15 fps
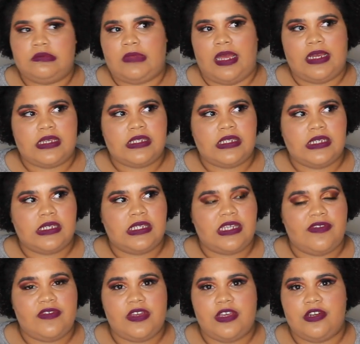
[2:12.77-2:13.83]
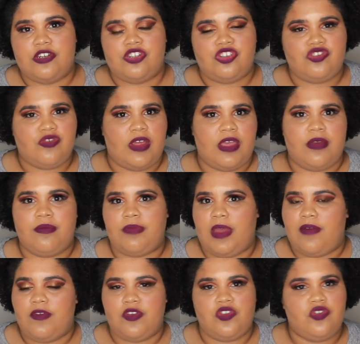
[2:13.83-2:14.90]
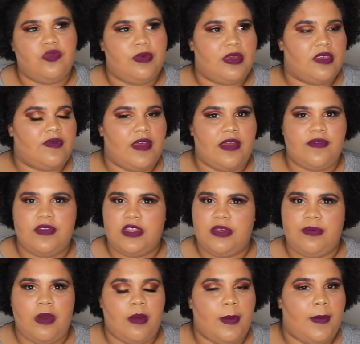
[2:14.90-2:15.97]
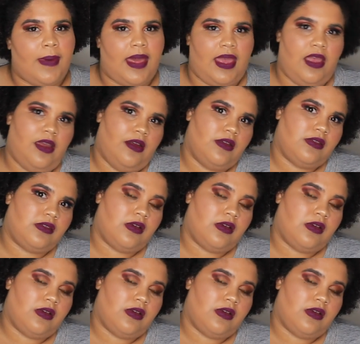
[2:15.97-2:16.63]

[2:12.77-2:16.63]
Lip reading: like 6-7 years straight, every 2 weeks faithfully perming my hair.